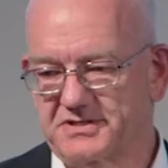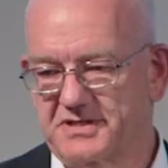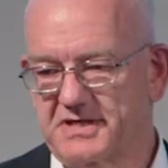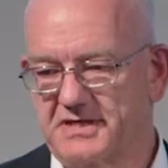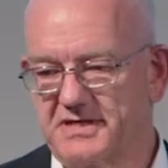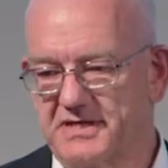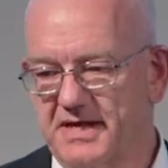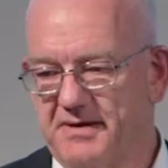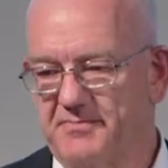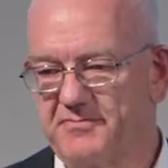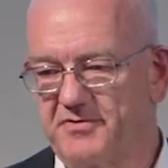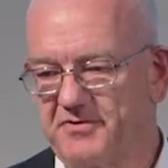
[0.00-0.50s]
the
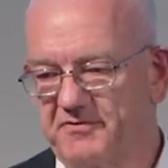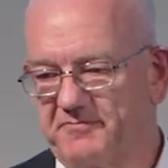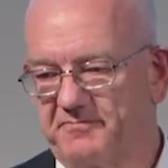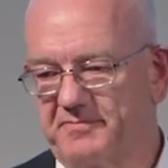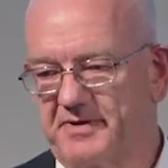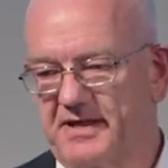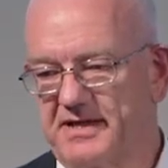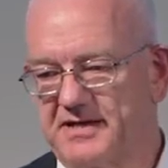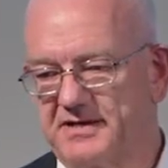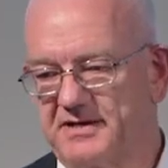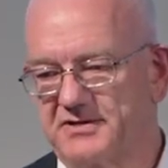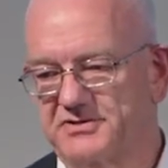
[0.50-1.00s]
number of
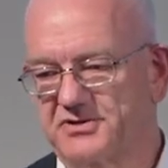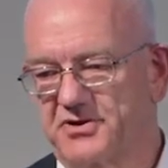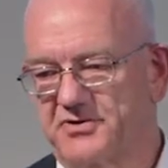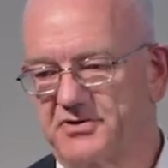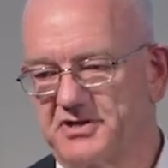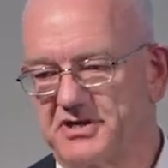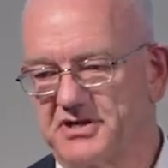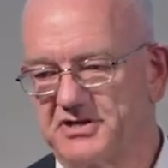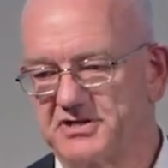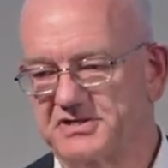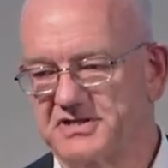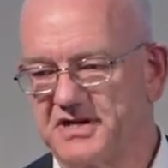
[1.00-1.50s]
players on
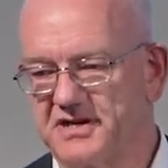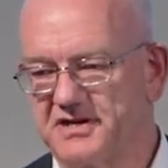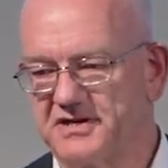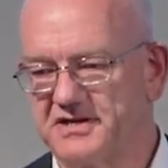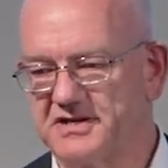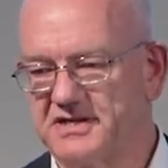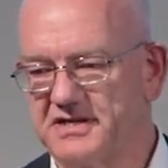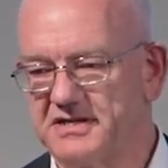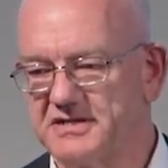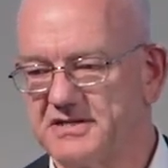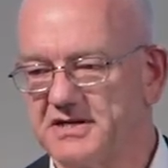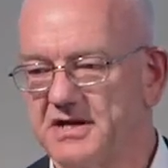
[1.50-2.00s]
each
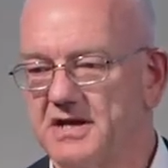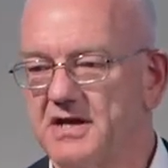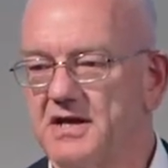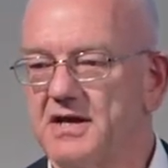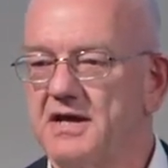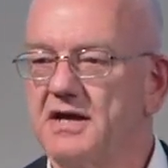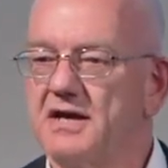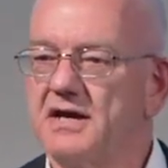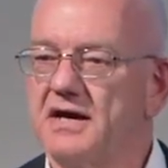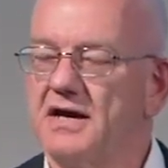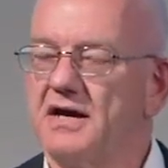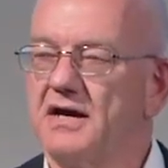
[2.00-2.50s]
side,
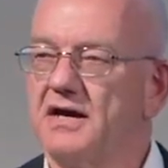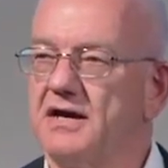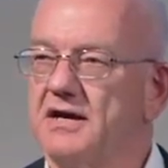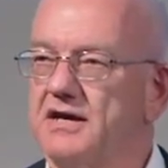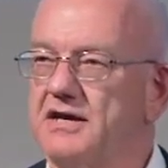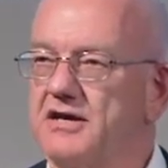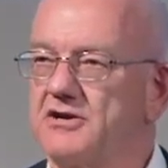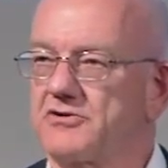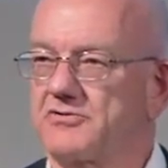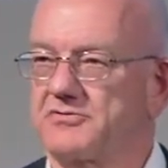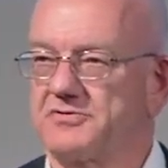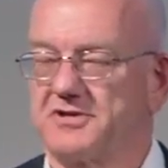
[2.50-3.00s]

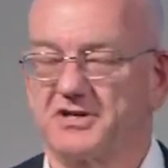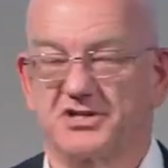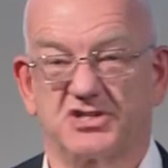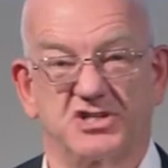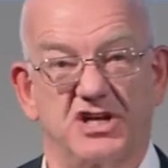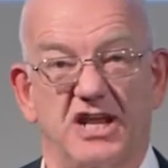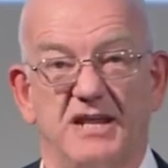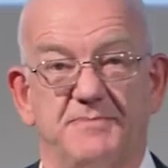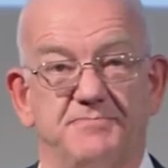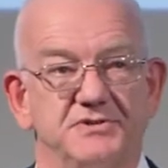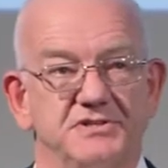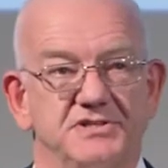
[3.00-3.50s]
the
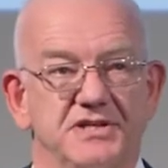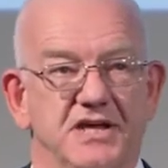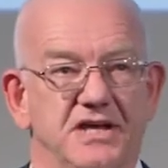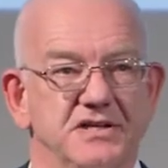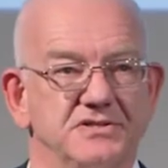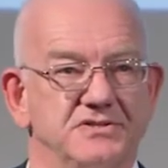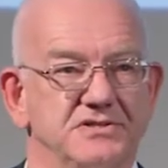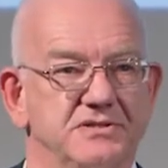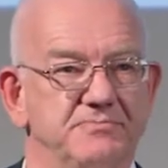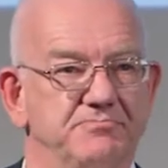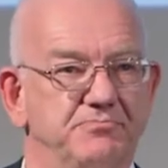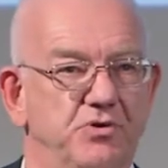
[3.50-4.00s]
shape and
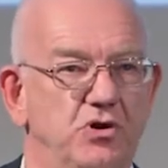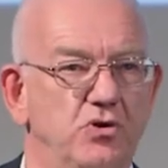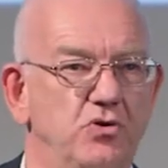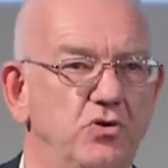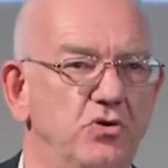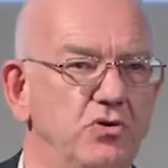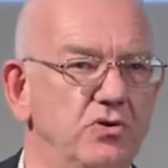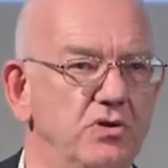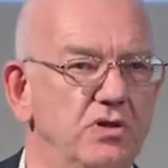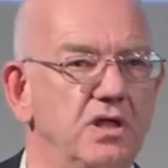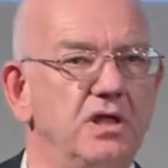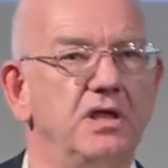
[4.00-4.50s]
size of the
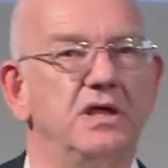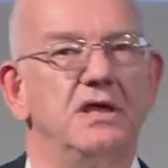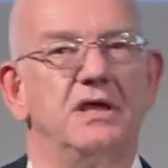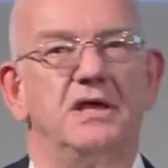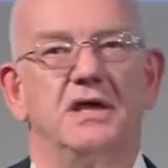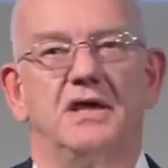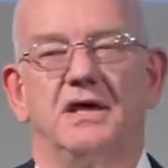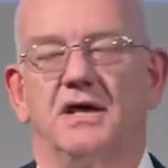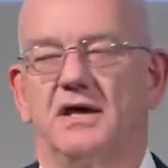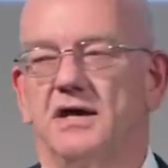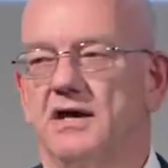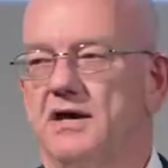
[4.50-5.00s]
ball,
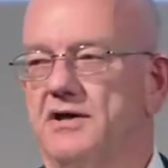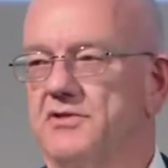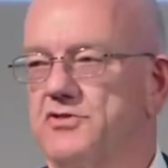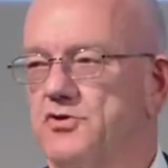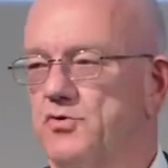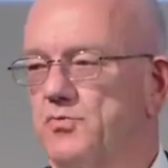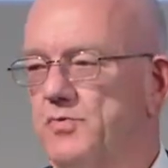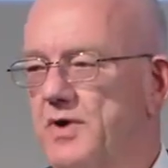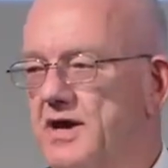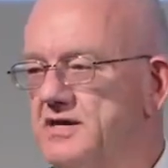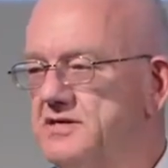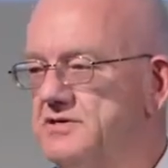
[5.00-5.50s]
the
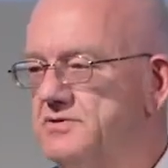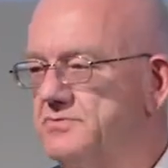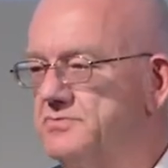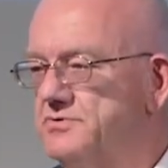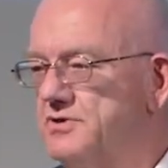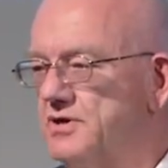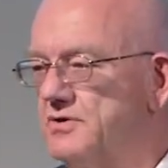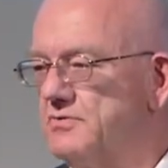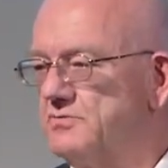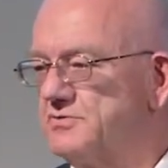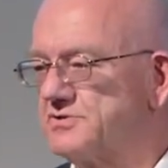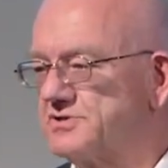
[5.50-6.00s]
way you
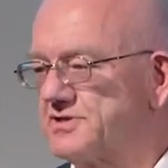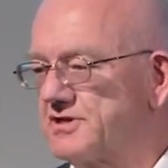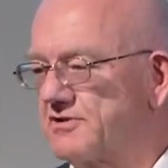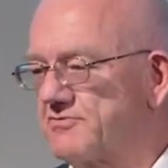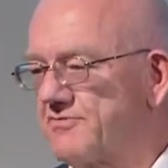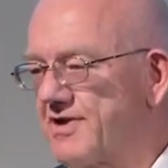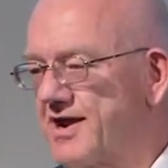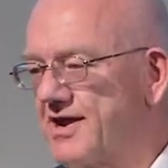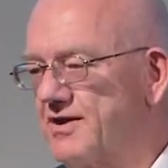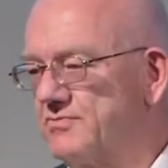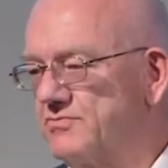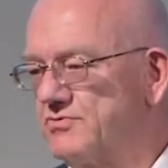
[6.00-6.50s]
use the
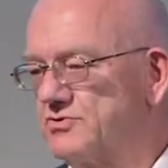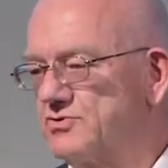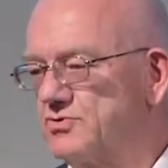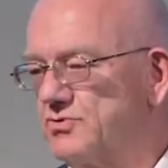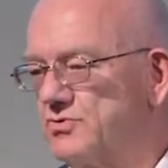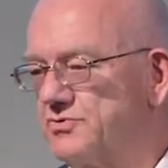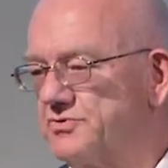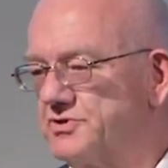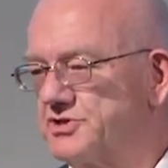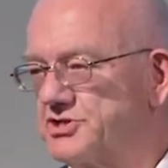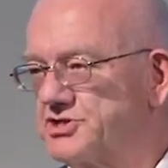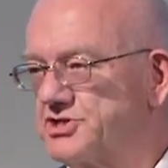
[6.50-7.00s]
ground,
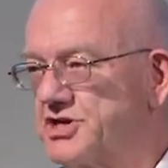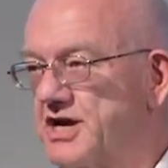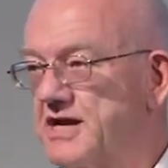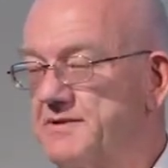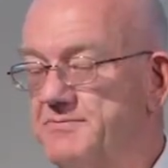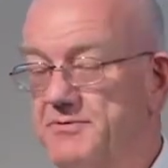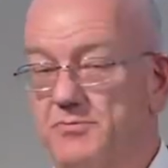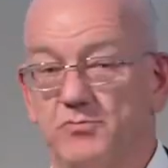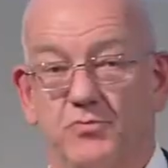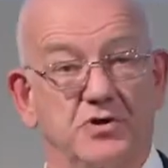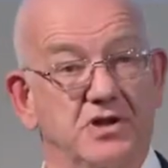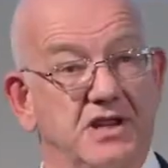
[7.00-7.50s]
or the
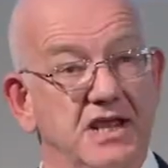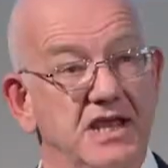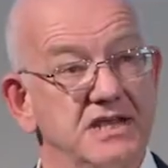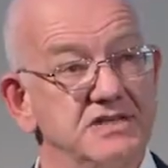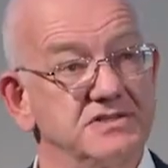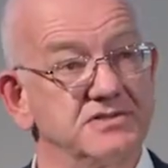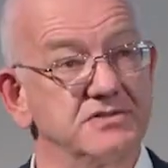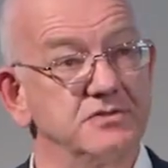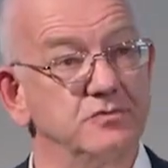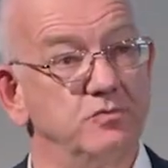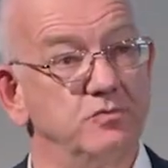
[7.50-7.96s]
shape, in one case, of the